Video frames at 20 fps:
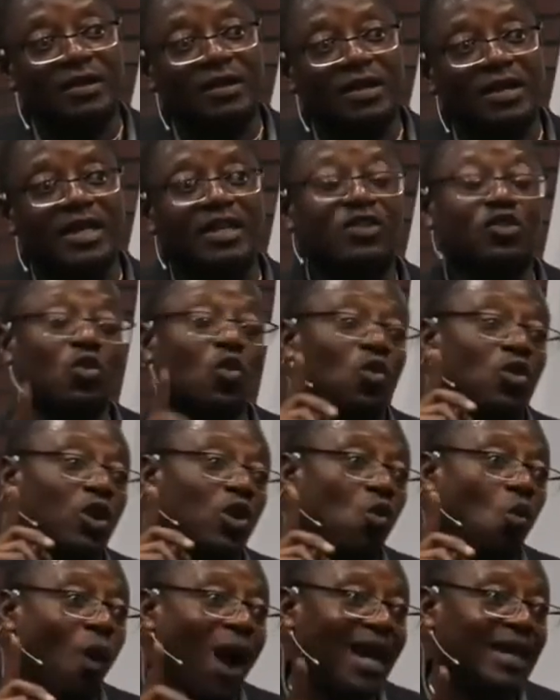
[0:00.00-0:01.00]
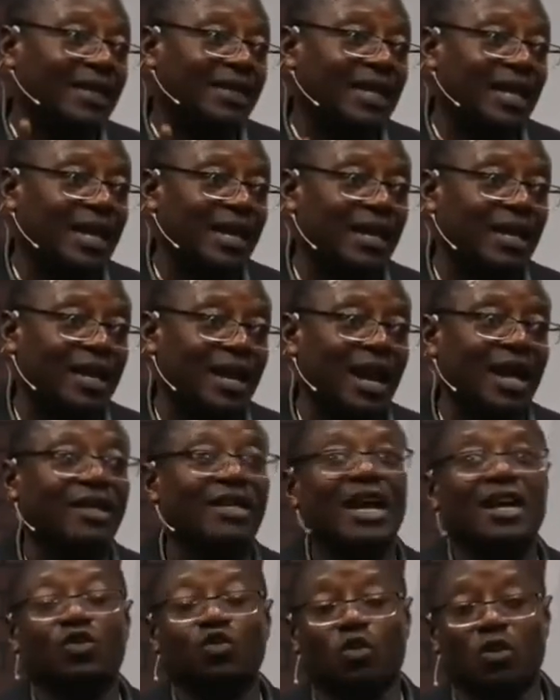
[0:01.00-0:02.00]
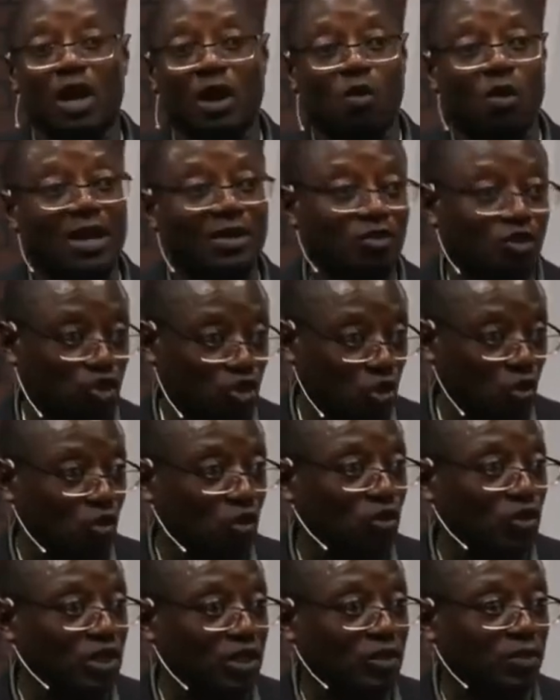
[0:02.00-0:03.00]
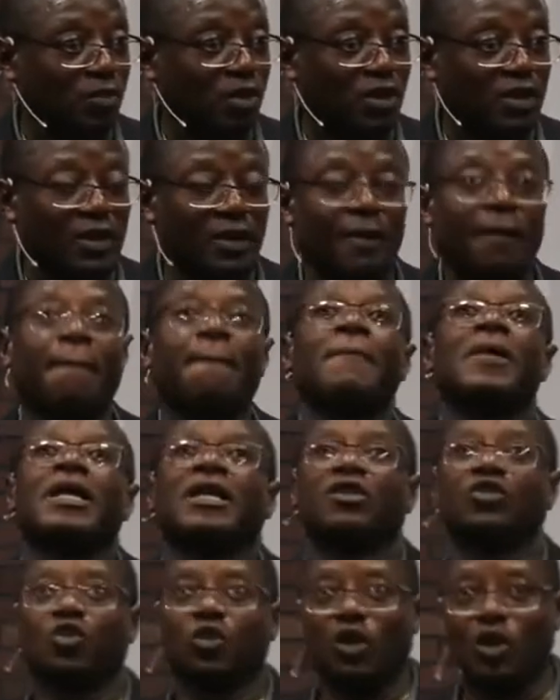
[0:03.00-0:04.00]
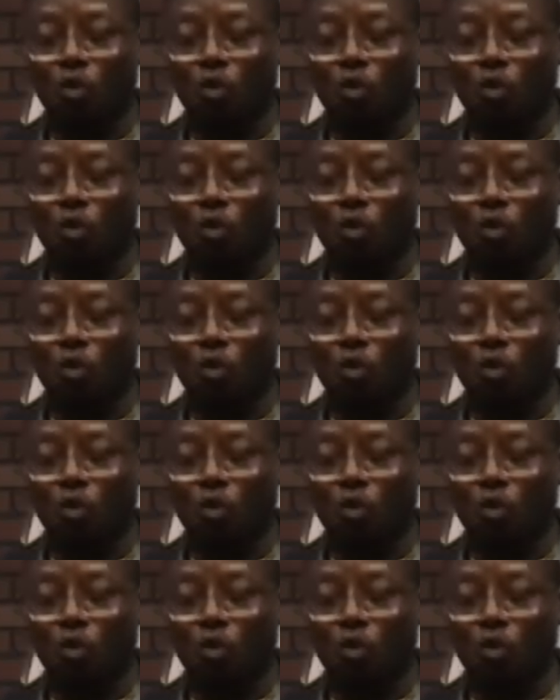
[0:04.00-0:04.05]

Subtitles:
It's only one thing. And that's what I want to show you this morning. It's only